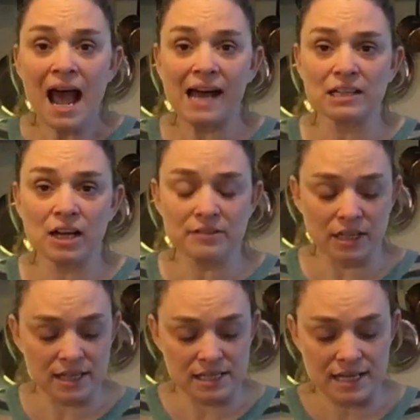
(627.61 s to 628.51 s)
And I,
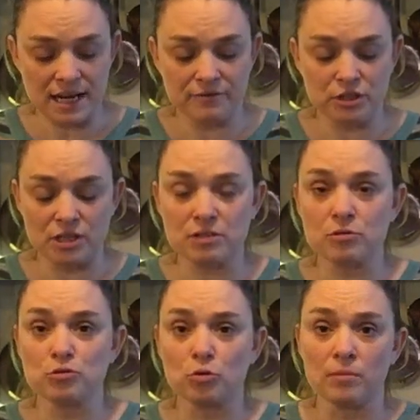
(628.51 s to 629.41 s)
like I say, I've
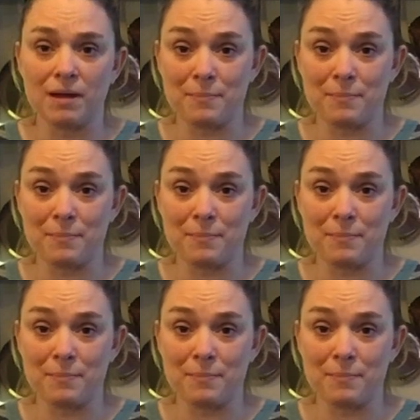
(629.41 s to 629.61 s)
just drawn my